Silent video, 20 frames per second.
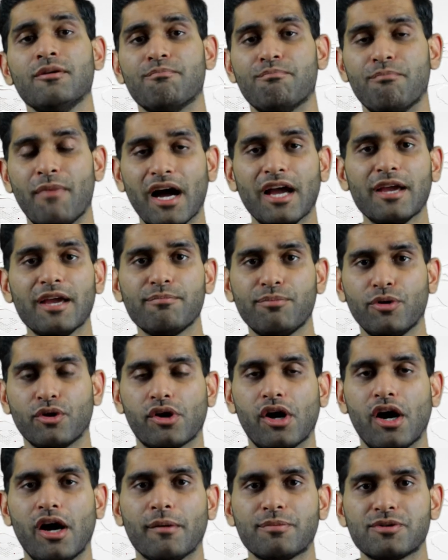my put
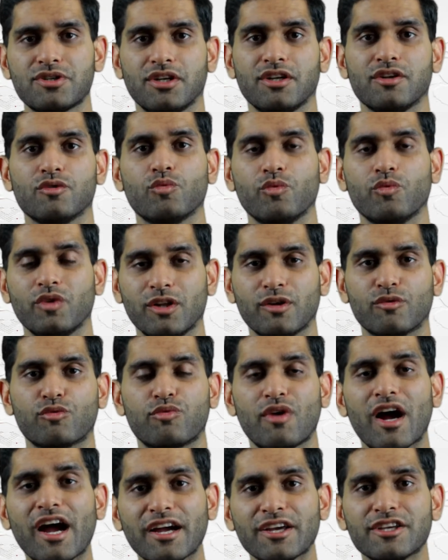option will
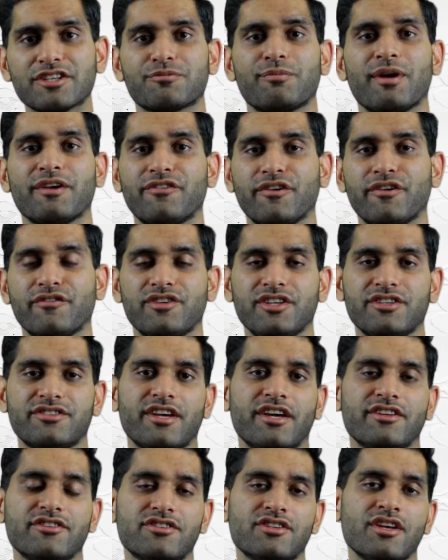rise by 50
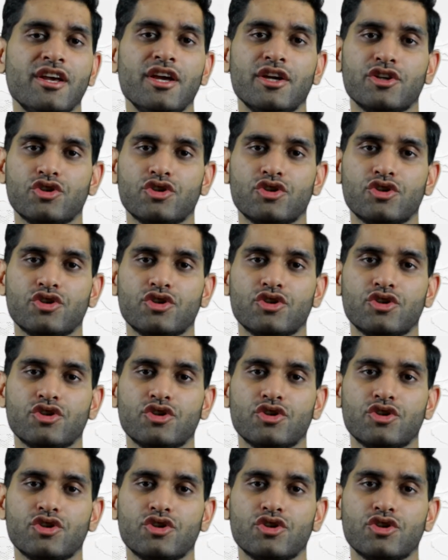cents